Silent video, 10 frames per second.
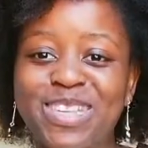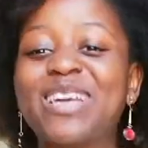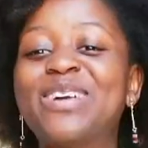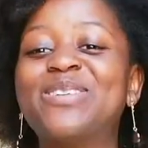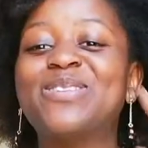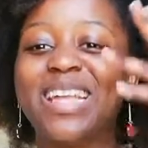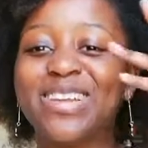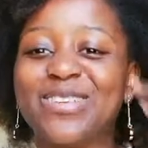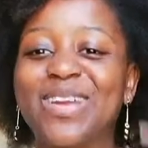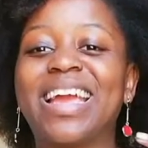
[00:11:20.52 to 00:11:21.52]
so that your
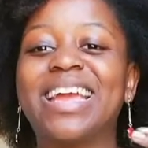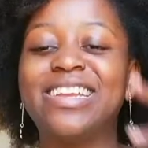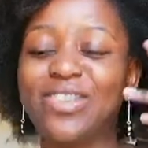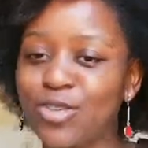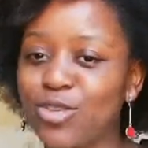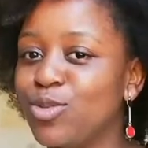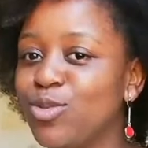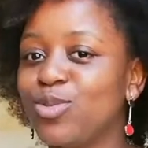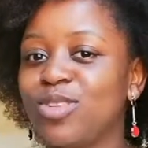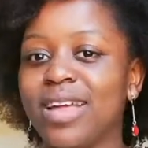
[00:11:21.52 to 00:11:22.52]
hair can just use
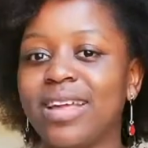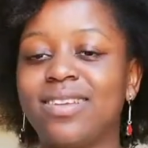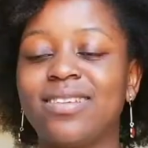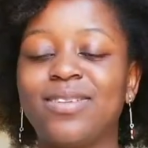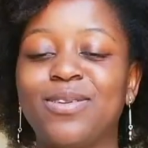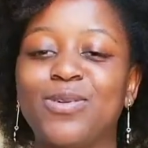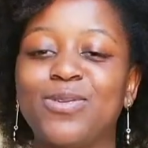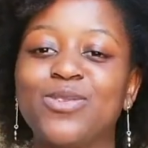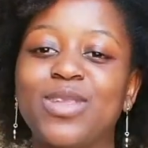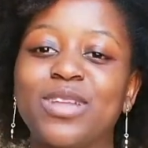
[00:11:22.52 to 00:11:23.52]
that, you know. So
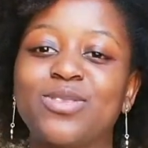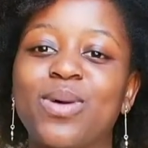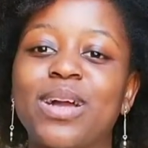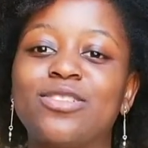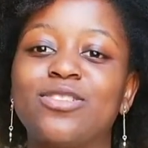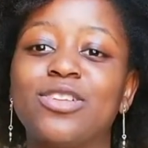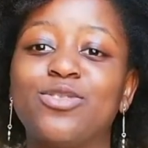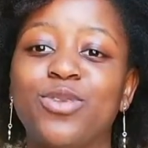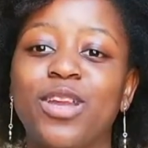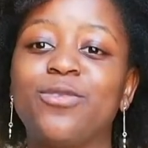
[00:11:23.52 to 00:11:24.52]
that's why it's
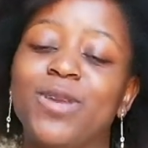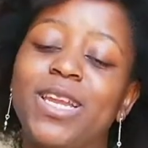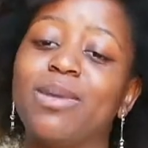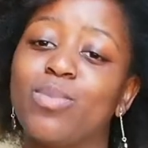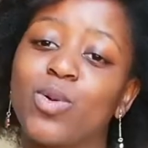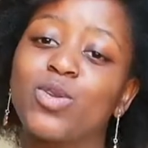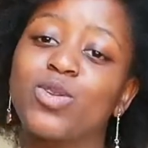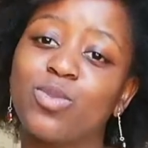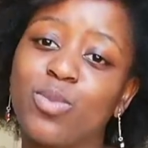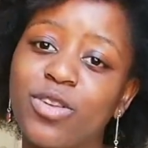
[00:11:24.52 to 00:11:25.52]
really important to
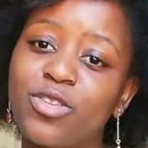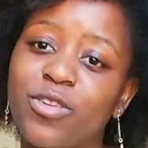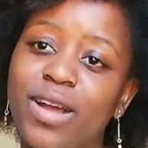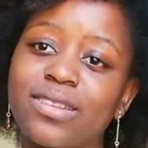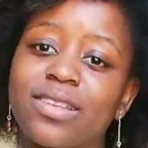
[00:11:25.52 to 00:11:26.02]
moisturize.